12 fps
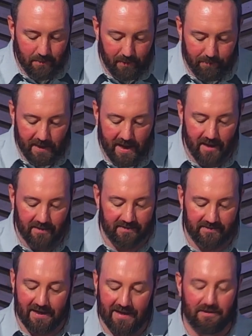prepare
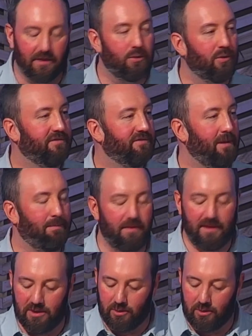to take the Lord's Supper that